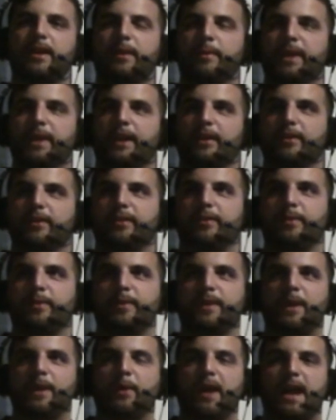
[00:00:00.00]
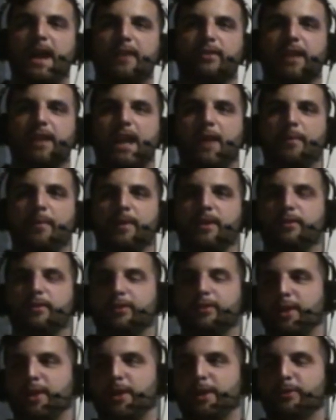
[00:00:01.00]
because they were asking how he
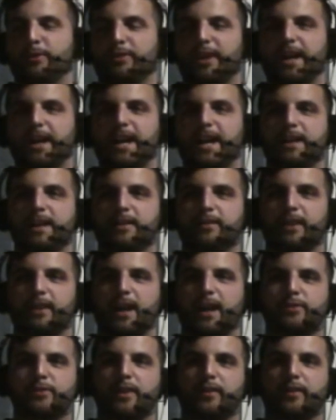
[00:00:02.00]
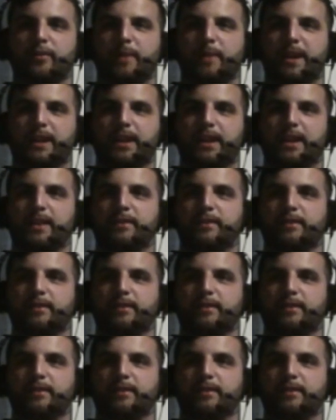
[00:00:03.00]
was saying, I need this contract for my kids.